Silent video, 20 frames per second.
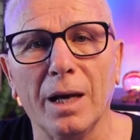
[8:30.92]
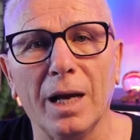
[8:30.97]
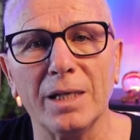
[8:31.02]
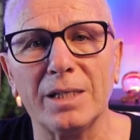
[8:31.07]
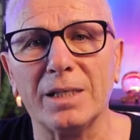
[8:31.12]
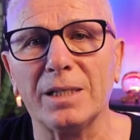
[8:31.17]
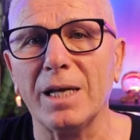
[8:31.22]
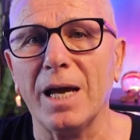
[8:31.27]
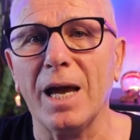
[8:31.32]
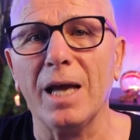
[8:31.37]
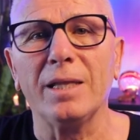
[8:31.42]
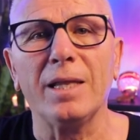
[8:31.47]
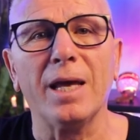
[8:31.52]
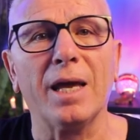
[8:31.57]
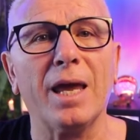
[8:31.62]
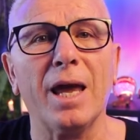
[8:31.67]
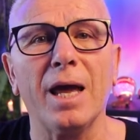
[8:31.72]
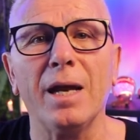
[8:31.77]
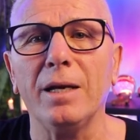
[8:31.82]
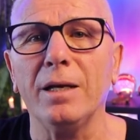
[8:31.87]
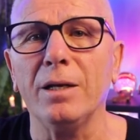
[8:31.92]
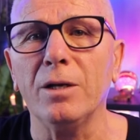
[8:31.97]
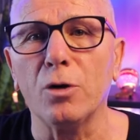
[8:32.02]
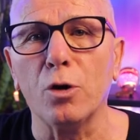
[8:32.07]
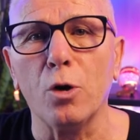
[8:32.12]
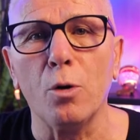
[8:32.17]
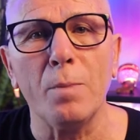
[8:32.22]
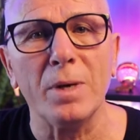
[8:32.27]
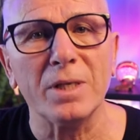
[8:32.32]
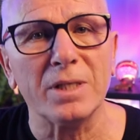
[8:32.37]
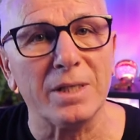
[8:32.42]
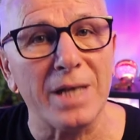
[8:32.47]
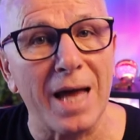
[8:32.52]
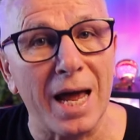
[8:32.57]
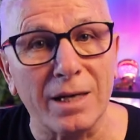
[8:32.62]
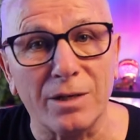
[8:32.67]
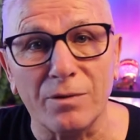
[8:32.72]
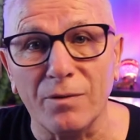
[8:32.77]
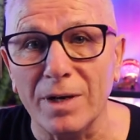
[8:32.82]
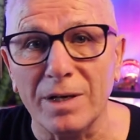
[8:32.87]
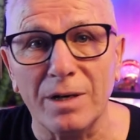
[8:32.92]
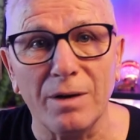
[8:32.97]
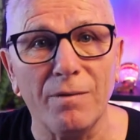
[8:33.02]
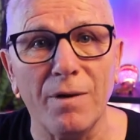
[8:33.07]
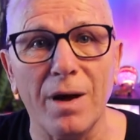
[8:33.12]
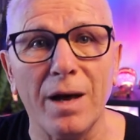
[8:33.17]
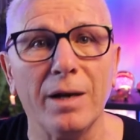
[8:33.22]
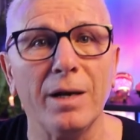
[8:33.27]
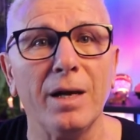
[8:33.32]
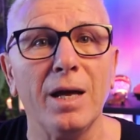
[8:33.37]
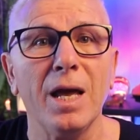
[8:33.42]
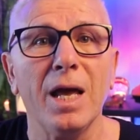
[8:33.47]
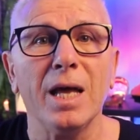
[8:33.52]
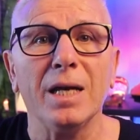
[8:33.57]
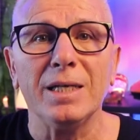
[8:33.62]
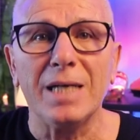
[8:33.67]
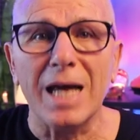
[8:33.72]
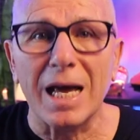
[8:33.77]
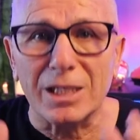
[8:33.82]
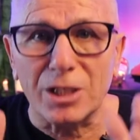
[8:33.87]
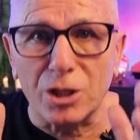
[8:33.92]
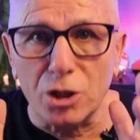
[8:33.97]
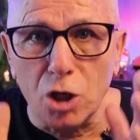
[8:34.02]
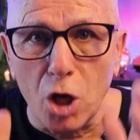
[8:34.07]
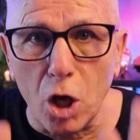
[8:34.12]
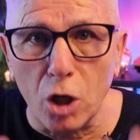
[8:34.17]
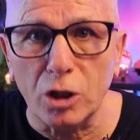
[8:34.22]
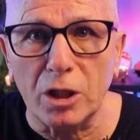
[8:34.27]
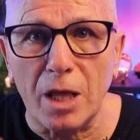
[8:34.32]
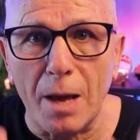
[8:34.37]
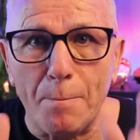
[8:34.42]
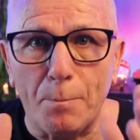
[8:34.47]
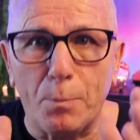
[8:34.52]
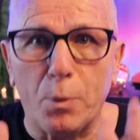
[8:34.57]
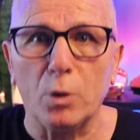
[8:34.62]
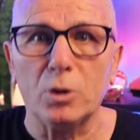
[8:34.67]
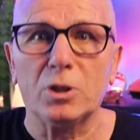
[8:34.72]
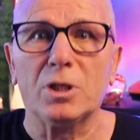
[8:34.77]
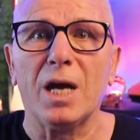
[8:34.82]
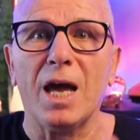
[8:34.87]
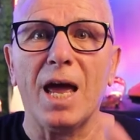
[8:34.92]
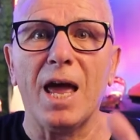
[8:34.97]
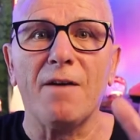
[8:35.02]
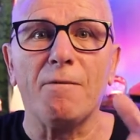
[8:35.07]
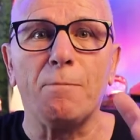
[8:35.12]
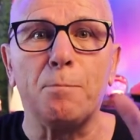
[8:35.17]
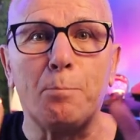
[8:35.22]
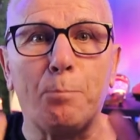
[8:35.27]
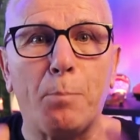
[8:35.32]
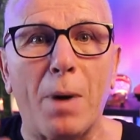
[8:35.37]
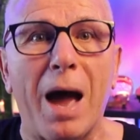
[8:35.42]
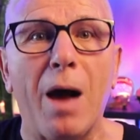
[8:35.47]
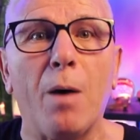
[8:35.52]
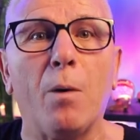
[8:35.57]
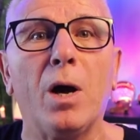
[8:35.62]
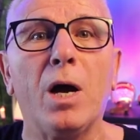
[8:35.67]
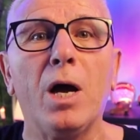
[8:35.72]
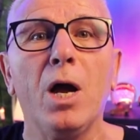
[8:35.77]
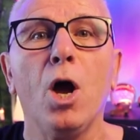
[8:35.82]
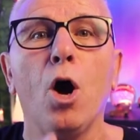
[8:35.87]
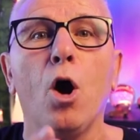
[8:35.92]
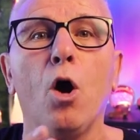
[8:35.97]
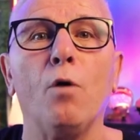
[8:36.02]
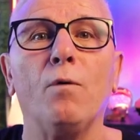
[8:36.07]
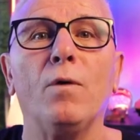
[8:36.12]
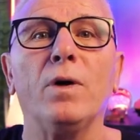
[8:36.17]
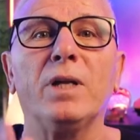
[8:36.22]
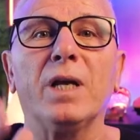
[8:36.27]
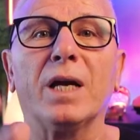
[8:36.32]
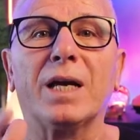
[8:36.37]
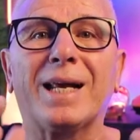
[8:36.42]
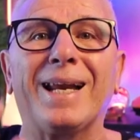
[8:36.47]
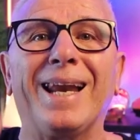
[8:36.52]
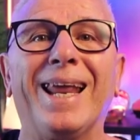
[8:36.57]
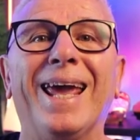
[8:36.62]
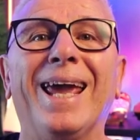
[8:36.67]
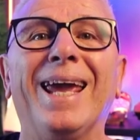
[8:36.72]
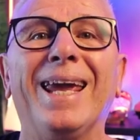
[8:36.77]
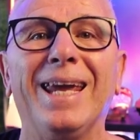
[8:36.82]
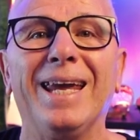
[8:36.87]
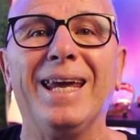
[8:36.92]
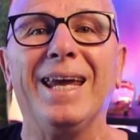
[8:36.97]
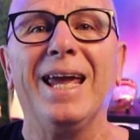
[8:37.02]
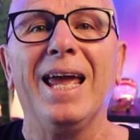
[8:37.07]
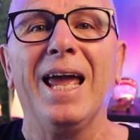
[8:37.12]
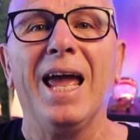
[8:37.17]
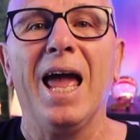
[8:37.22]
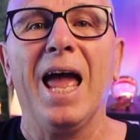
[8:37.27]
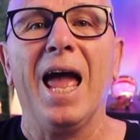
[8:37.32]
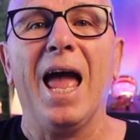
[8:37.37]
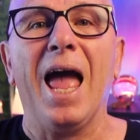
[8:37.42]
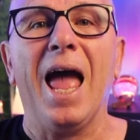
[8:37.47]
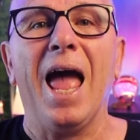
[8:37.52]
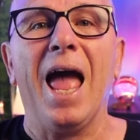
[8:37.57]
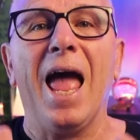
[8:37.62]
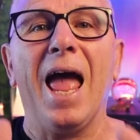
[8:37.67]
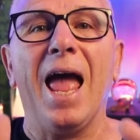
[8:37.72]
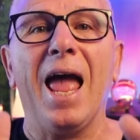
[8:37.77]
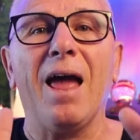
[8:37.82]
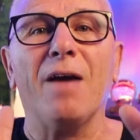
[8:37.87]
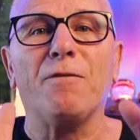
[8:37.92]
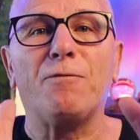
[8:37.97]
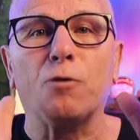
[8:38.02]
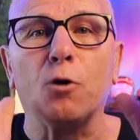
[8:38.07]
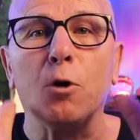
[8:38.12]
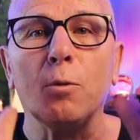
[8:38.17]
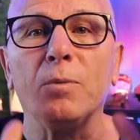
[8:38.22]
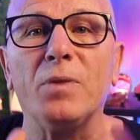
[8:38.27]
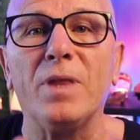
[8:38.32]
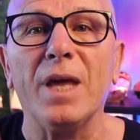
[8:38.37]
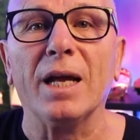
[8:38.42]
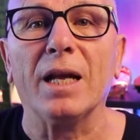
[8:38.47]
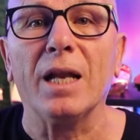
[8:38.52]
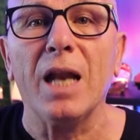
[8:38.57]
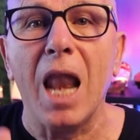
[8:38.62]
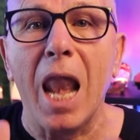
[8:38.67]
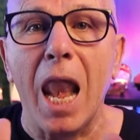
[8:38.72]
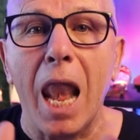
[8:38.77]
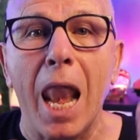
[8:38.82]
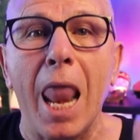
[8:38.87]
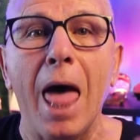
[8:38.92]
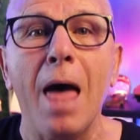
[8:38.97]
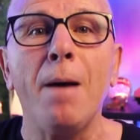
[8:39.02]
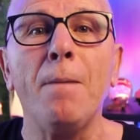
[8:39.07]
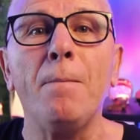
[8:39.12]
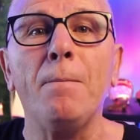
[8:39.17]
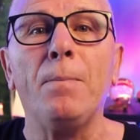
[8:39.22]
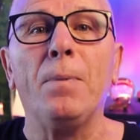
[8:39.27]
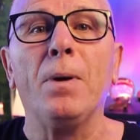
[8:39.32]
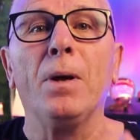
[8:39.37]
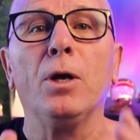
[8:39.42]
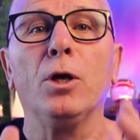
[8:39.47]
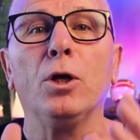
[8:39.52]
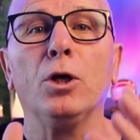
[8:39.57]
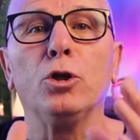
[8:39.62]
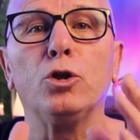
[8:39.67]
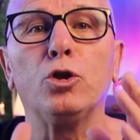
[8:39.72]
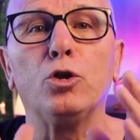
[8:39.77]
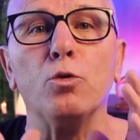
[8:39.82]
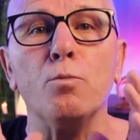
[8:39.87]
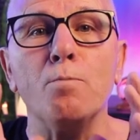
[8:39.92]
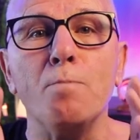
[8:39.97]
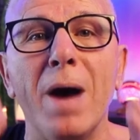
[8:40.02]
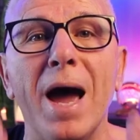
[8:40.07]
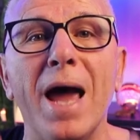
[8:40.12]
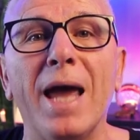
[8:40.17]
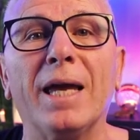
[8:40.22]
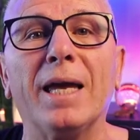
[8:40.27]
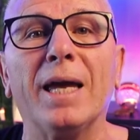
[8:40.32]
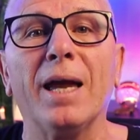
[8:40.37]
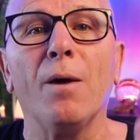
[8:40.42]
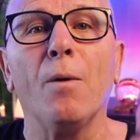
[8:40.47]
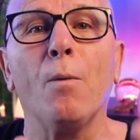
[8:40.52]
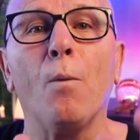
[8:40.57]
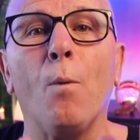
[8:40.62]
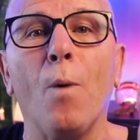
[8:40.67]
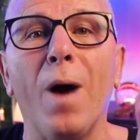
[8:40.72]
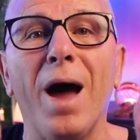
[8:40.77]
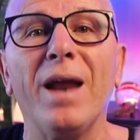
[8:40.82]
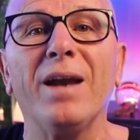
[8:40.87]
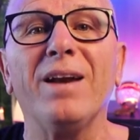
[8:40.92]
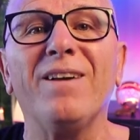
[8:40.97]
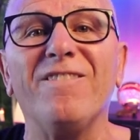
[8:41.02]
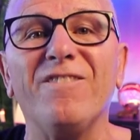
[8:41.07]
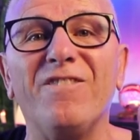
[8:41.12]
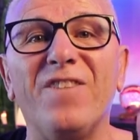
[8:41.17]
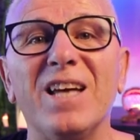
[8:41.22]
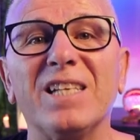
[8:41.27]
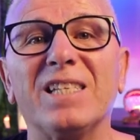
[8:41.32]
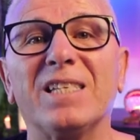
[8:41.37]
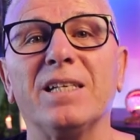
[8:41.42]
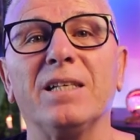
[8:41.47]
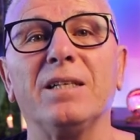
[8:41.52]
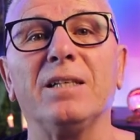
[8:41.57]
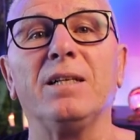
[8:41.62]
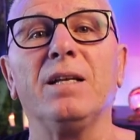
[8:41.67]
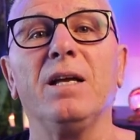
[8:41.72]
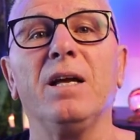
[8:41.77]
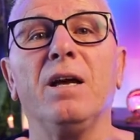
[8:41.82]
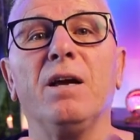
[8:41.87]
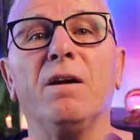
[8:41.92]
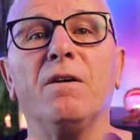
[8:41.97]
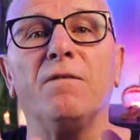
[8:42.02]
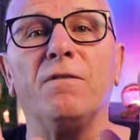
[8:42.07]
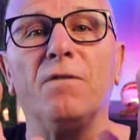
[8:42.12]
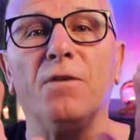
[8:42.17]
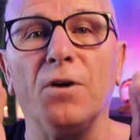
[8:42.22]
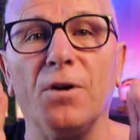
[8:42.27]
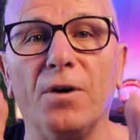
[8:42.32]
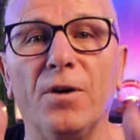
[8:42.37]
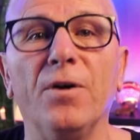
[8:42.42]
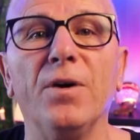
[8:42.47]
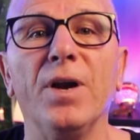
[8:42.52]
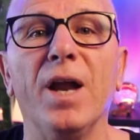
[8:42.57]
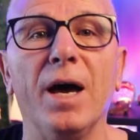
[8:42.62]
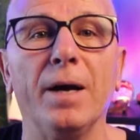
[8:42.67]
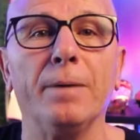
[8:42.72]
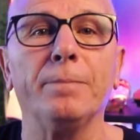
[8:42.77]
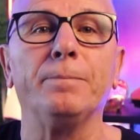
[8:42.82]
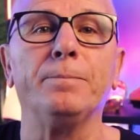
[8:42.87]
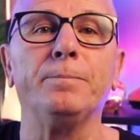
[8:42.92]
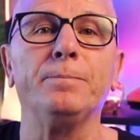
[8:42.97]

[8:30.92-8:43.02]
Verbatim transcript: I say it again in Romans 9:21. Does not the potter have power over the clay uh, from the lump to make one vessel for honor?